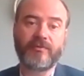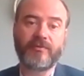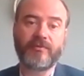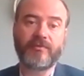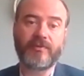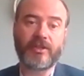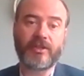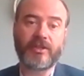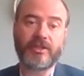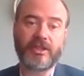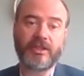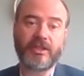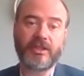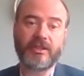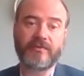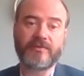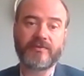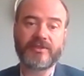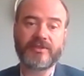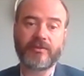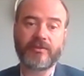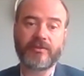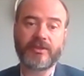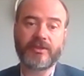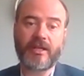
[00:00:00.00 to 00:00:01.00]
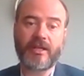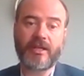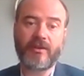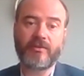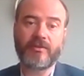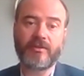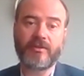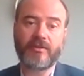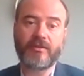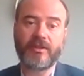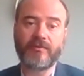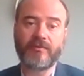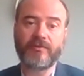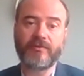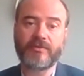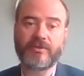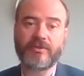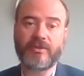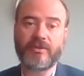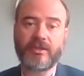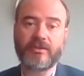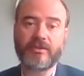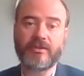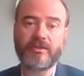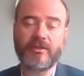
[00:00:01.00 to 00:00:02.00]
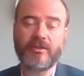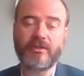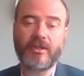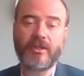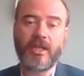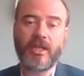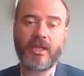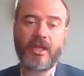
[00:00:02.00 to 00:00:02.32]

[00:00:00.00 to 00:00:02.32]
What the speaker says: funding of cell tower infrastructure.